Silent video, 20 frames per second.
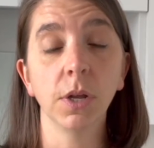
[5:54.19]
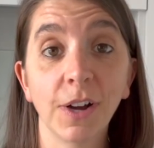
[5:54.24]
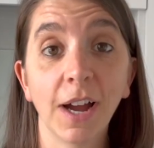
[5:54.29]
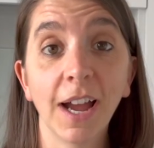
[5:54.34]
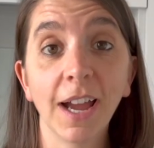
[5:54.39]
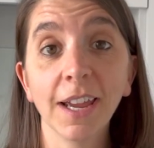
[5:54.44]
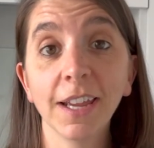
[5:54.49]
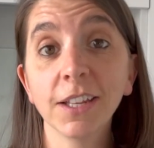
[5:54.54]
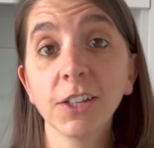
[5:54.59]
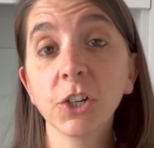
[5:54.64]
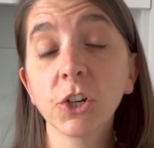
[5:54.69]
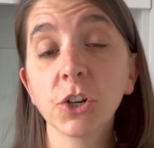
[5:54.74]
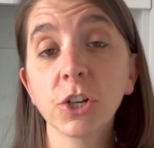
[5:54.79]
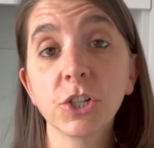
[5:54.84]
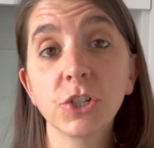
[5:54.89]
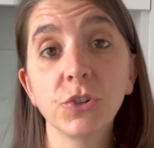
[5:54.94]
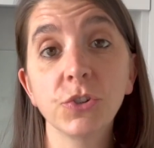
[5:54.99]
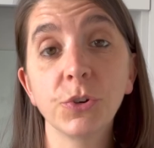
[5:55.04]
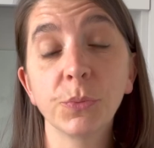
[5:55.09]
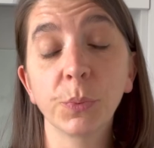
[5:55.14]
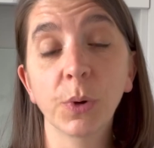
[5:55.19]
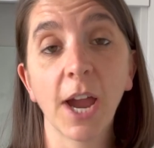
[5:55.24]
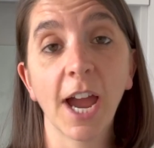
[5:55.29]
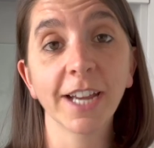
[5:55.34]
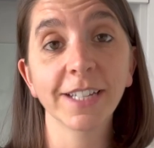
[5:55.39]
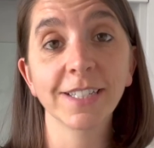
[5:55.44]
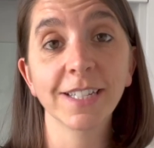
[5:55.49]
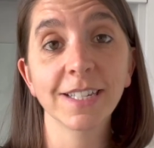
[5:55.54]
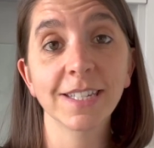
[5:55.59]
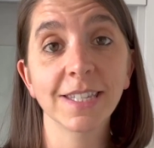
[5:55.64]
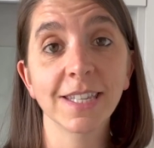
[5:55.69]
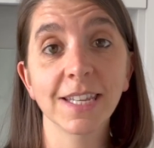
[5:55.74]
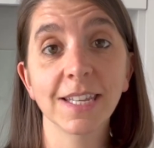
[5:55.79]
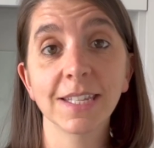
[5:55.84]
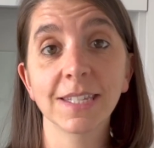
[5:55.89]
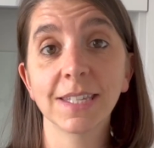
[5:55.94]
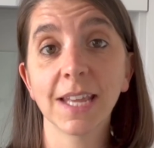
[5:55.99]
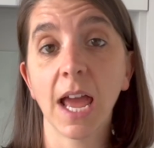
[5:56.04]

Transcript: I encourage you to practice this